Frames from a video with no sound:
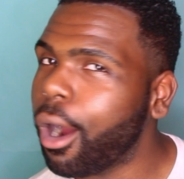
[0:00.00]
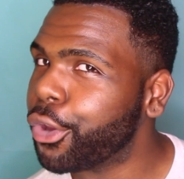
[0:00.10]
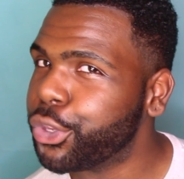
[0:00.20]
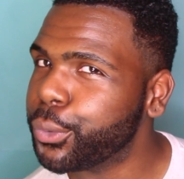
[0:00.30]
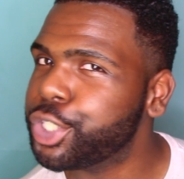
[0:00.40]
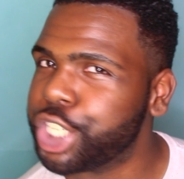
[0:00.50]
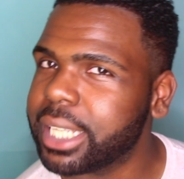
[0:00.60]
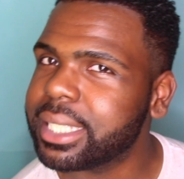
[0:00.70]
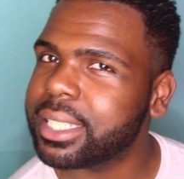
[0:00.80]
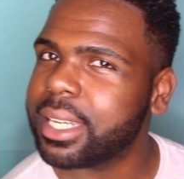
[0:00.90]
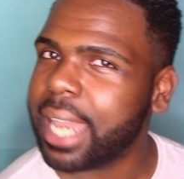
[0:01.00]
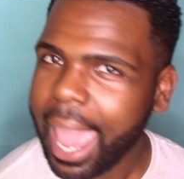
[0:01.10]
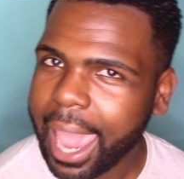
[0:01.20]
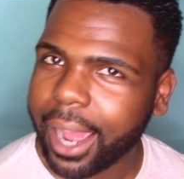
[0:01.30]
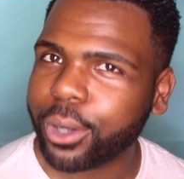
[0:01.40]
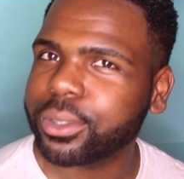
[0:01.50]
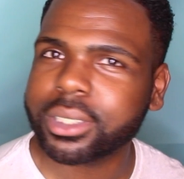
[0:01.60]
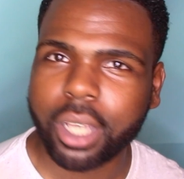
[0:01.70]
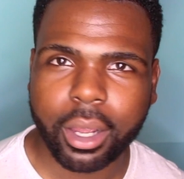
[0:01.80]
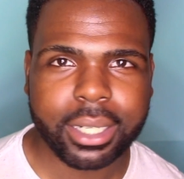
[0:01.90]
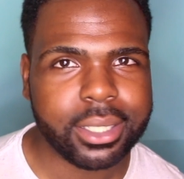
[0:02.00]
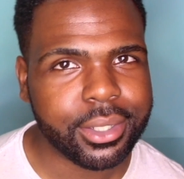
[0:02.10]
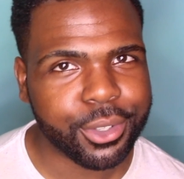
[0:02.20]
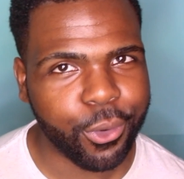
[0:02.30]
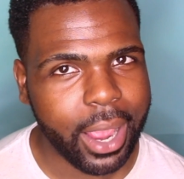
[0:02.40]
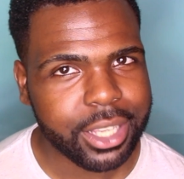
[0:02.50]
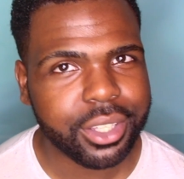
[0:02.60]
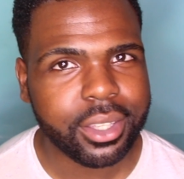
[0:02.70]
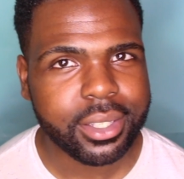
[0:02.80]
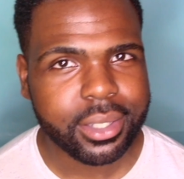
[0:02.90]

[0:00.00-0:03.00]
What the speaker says: are you just now starting to scratch at the